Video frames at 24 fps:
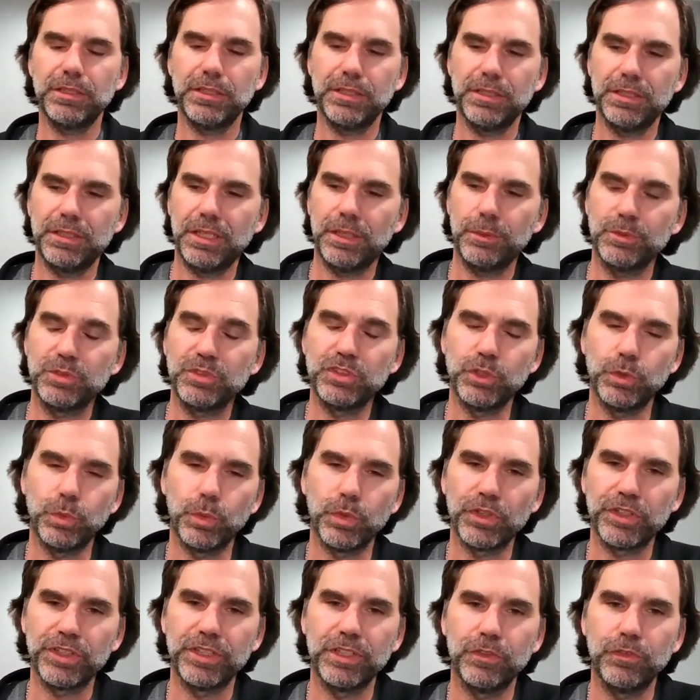I was still
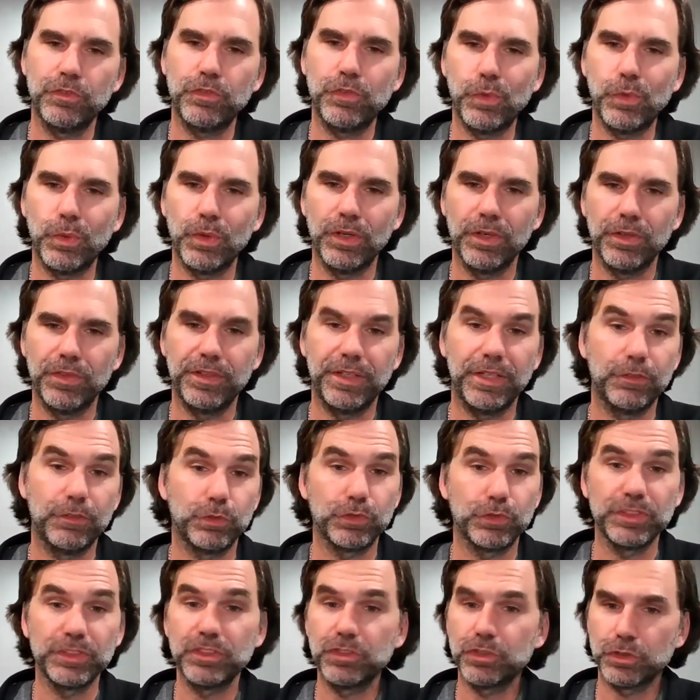working for the
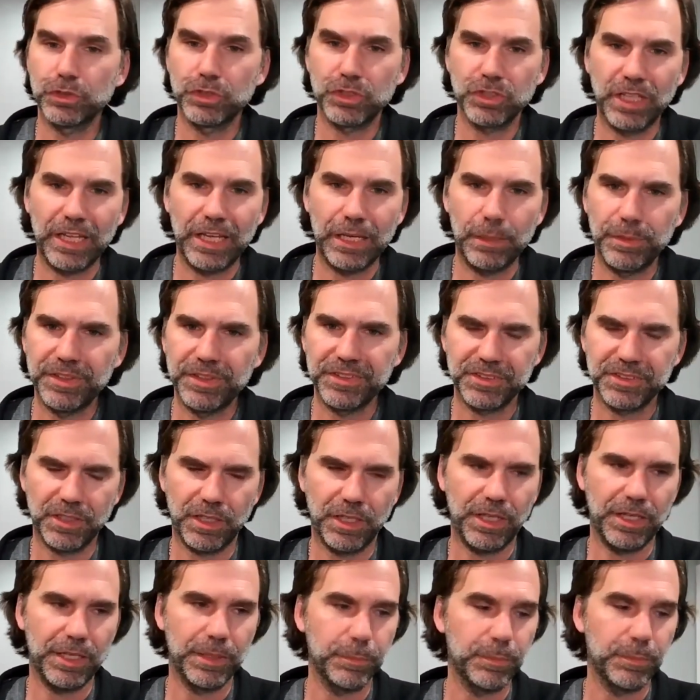Naval Research Lab at the
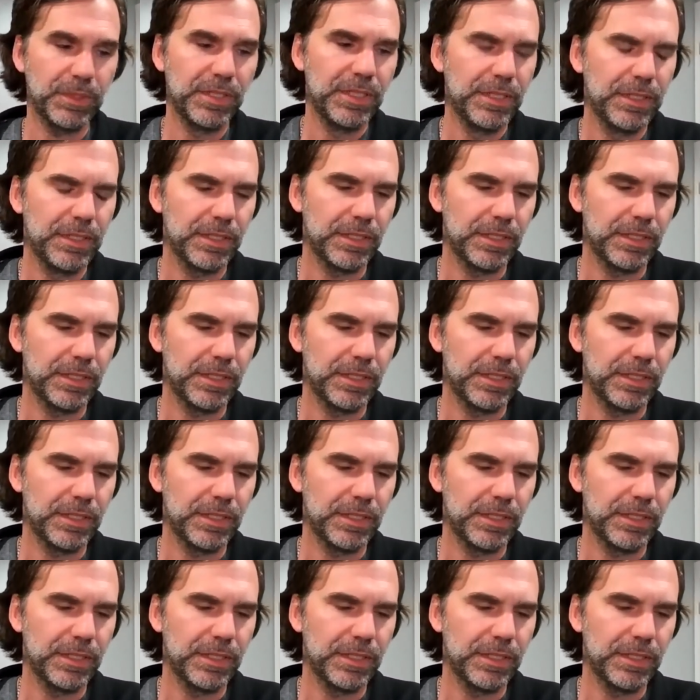time.